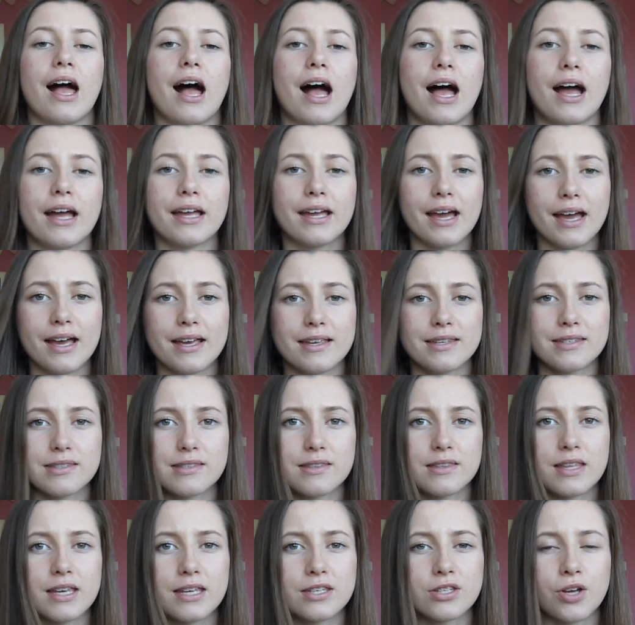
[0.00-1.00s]
I guess
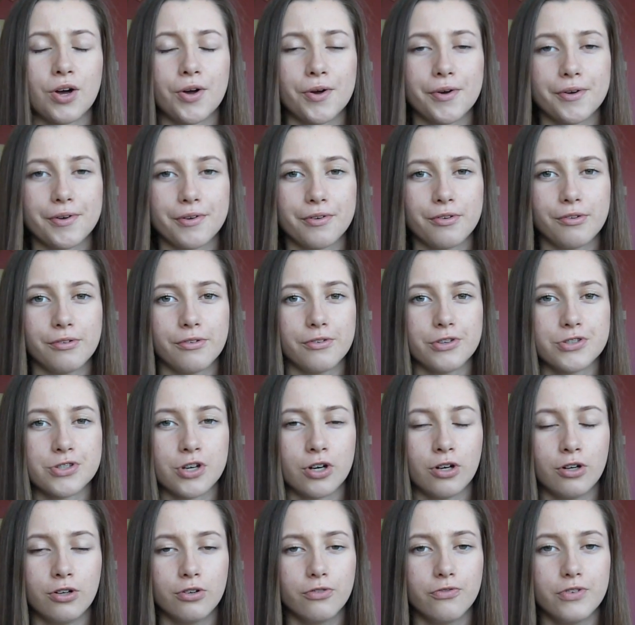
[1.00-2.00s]
this whole
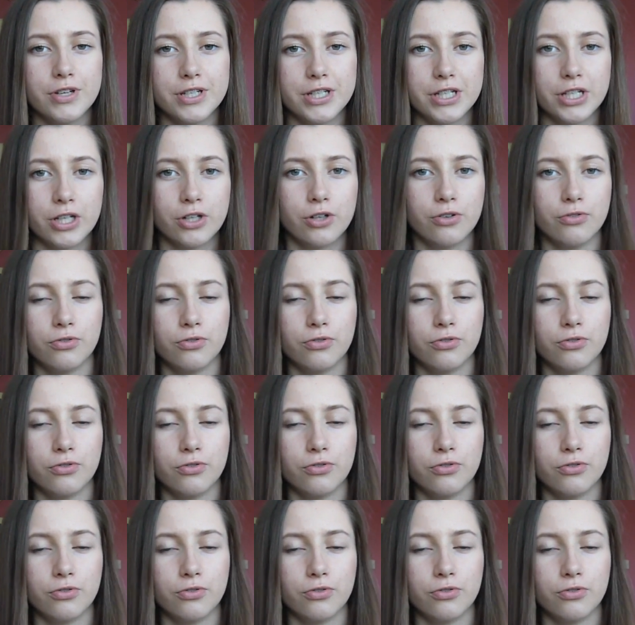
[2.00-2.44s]
sort of video